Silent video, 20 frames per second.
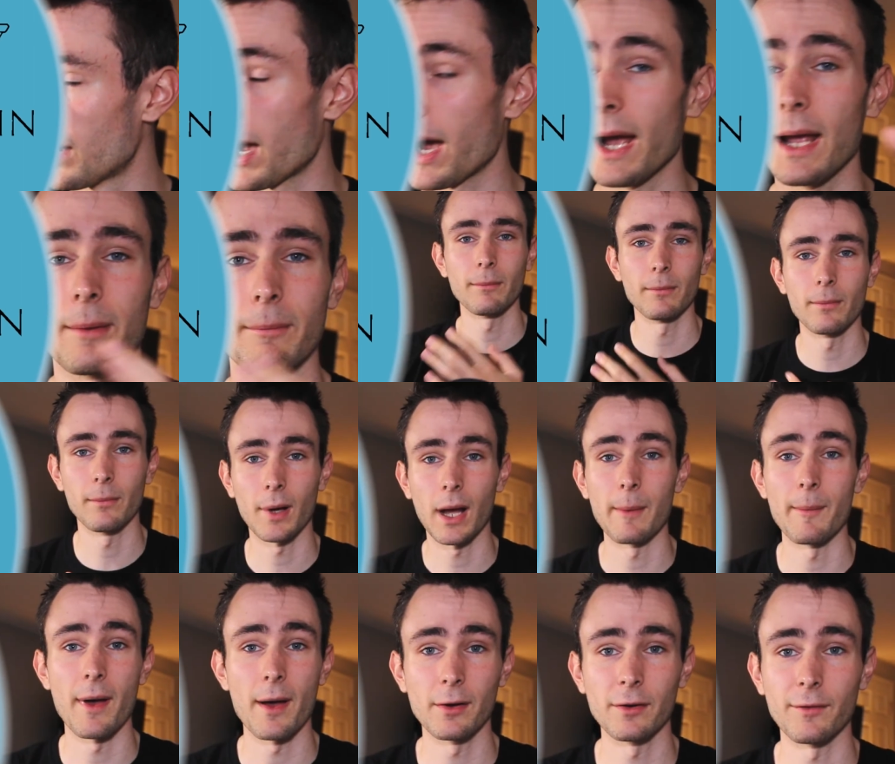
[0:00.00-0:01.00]
I
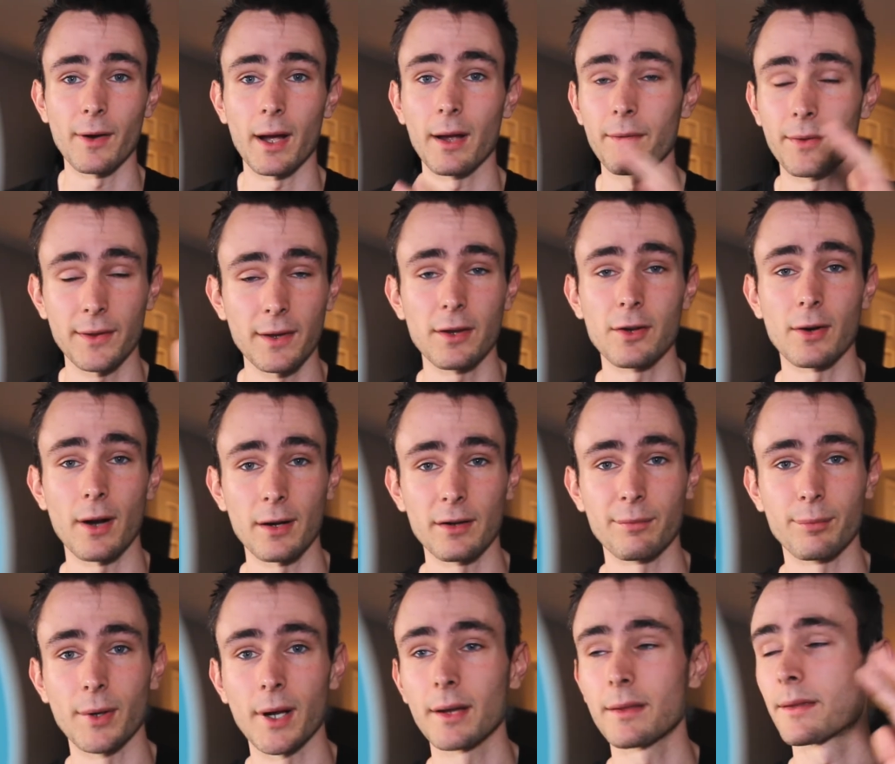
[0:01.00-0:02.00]
think you're out
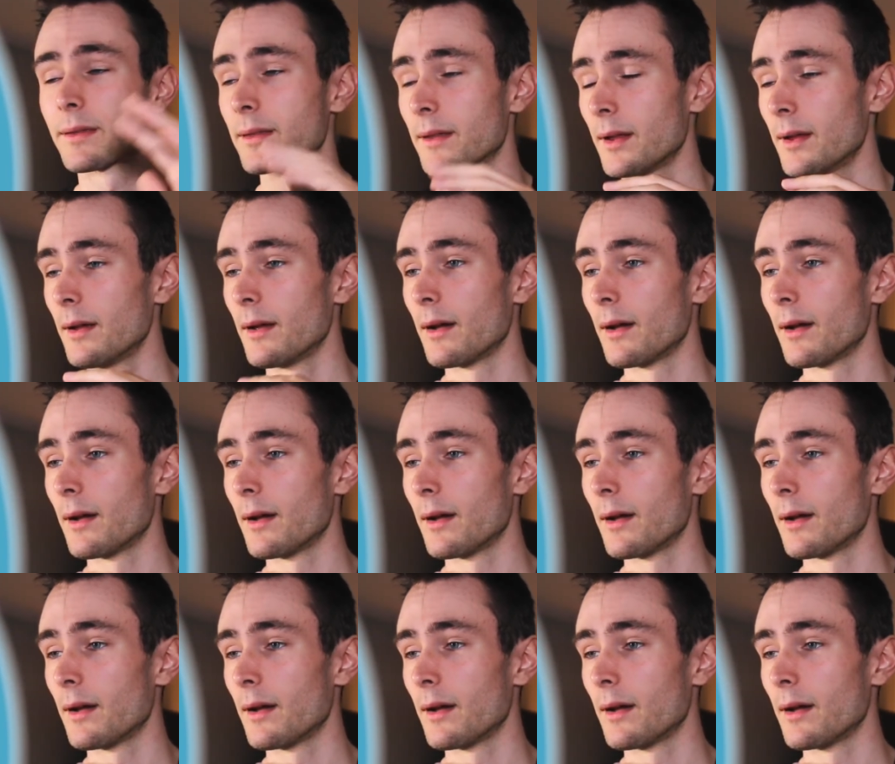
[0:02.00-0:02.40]
of breath.